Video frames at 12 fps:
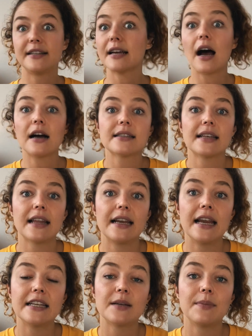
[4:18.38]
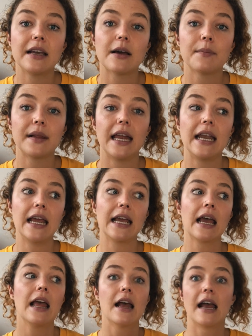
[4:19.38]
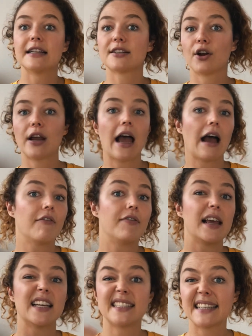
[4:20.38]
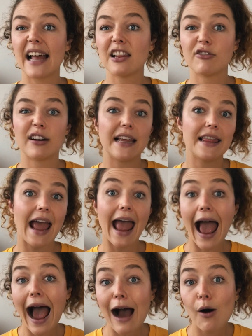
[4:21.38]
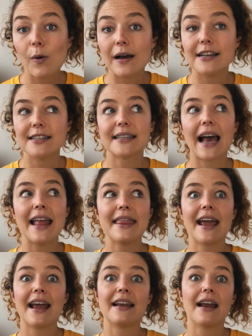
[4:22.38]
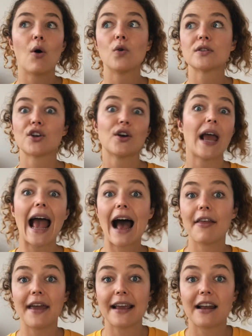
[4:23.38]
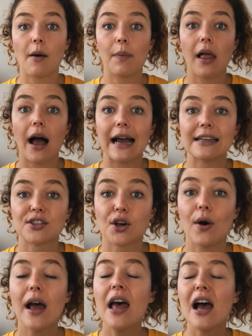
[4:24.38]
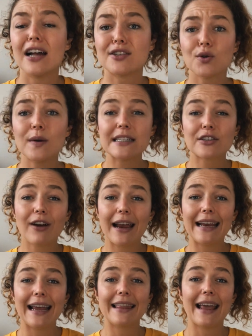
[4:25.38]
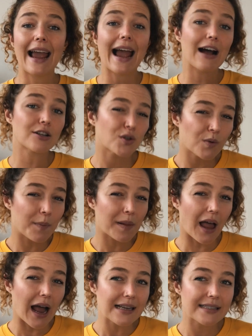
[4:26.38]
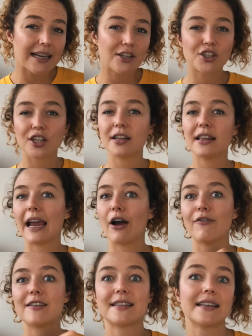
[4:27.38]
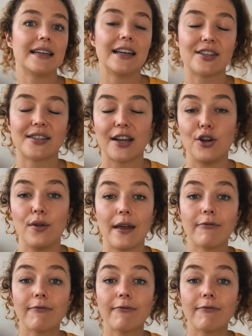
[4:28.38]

tasks that they need to be completing. It's going to have their salary, their hours, and then also how they can apply. So it's always great in the how to apply section. They obviously need to send you their